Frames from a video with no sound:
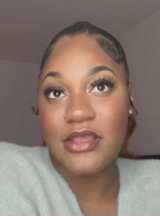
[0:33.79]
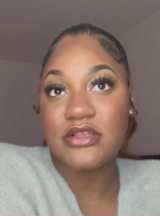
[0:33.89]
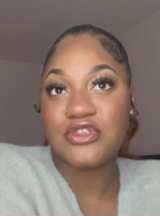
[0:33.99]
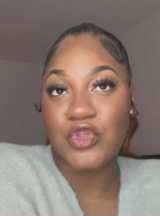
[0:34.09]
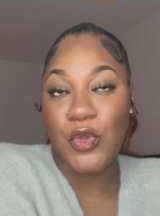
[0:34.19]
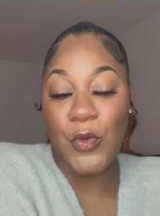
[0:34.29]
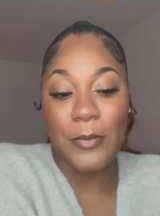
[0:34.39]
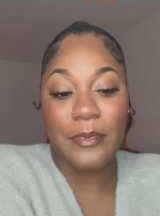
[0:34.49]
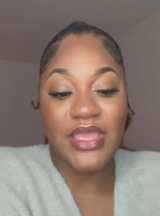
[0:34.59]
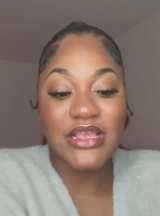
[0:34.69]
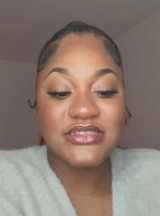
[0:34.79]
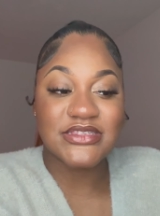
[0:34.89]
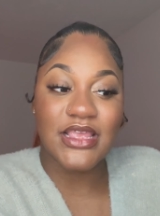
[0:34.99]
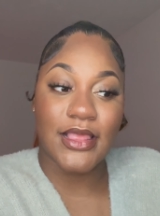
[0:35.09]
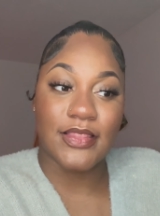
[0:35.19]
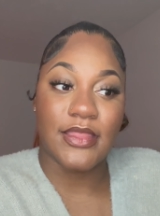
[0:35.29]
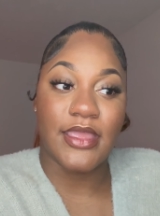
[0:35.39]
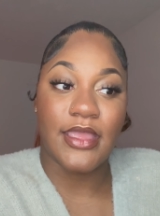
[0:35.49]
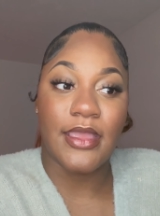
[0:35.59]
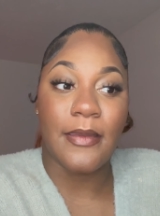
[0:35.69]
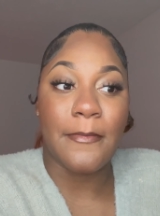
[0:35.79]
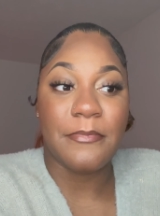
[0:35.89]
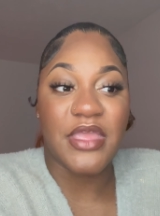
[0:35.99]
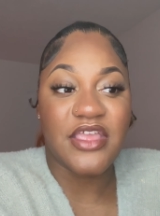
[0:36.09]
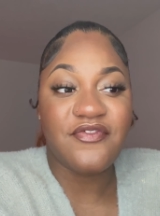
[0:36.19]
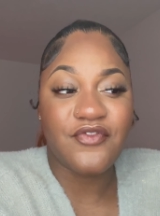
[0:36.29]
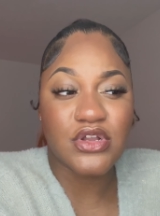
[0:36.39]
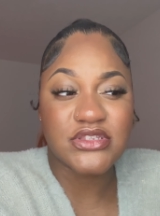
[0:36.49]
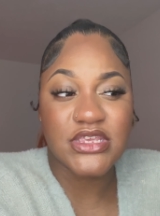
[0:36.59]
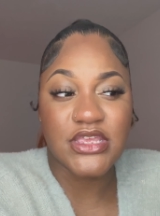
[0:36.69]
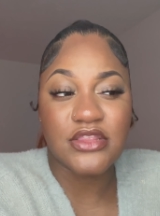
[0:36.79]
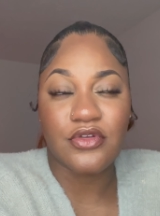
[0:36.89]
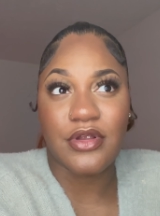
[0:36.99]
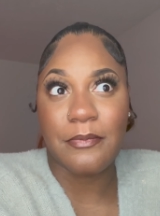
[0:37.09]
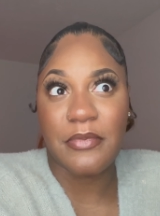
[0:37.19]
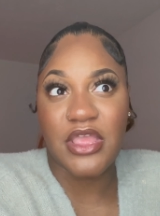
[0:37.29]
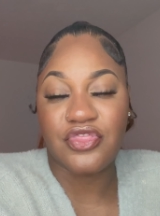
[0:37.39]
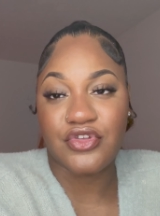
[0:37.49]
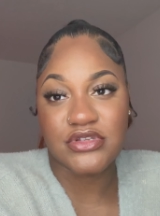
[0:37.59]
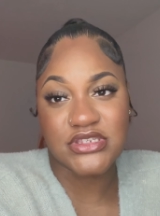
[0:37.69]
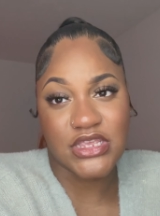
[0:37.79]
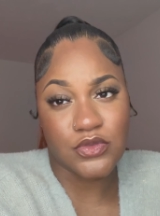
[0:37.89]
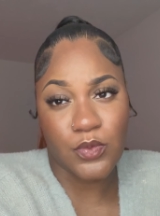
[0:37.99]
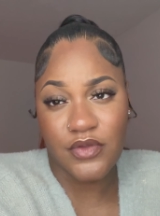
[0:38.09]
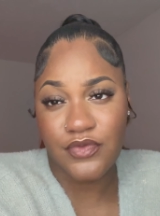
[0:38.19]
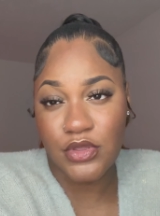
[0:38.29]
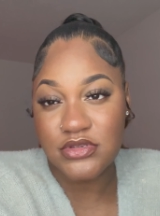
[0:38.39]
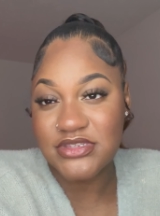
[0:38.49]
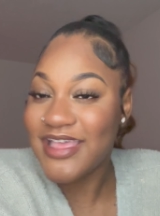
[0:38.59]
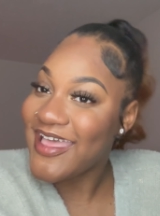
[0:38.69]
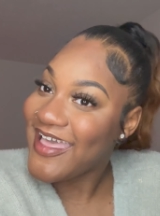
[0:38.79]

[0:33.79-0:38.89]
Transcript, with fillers: so basically may 14th or may 13th one of those